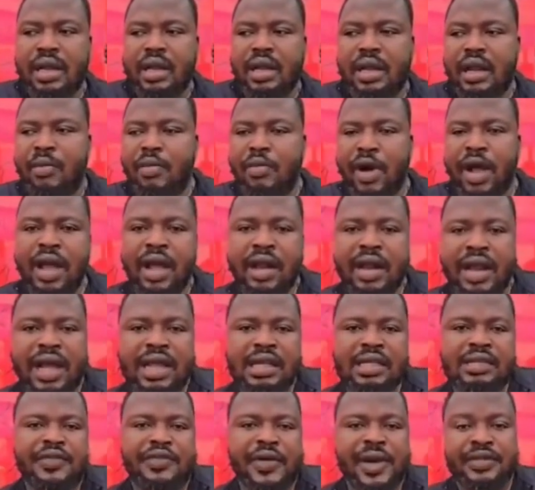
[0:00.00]
the boy that
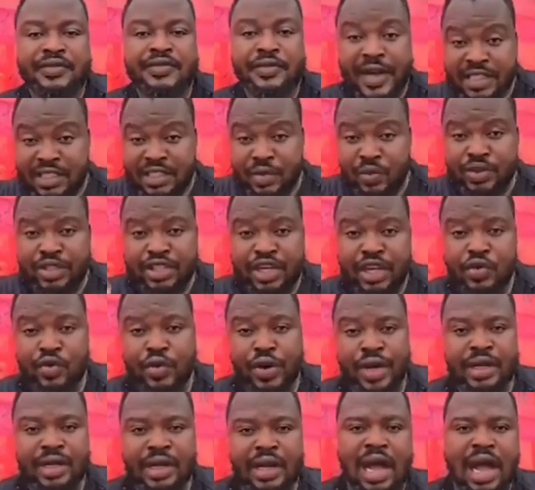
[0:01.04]
is fighting with
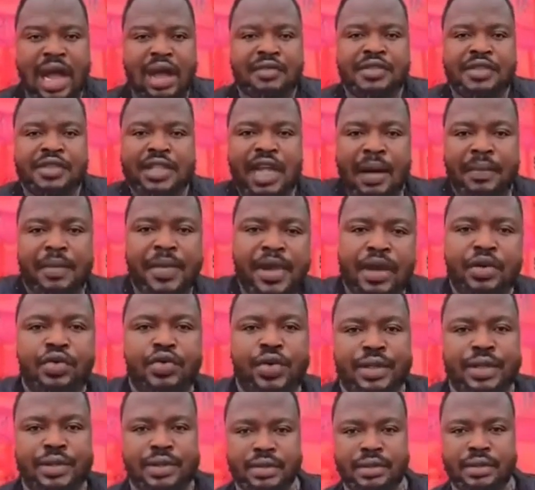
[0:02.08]
Edward, I've stopped
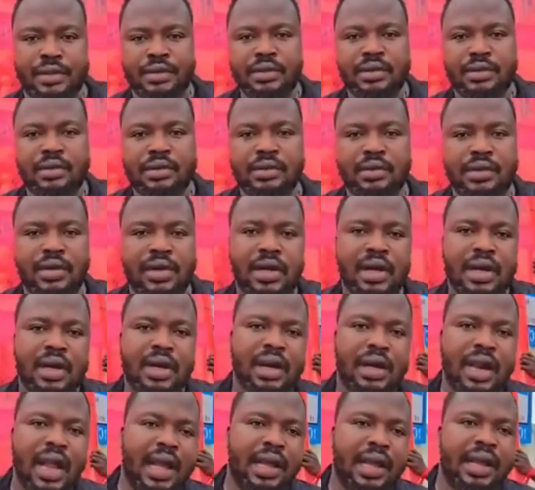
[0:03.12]

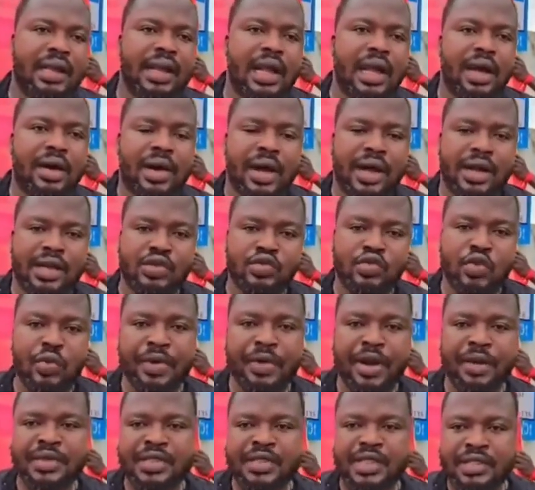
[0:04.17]
Edward, lying down at the school
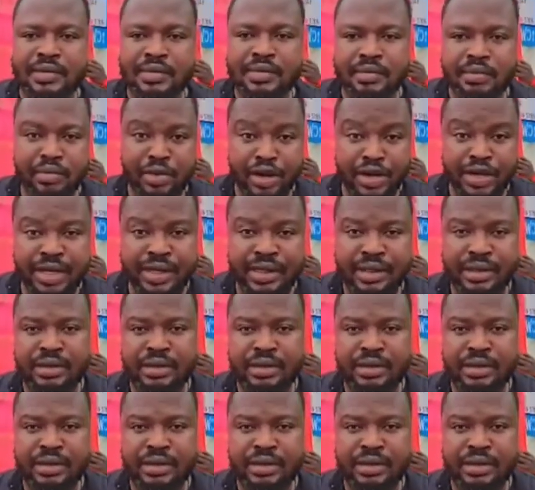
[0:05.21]
premises, breathing.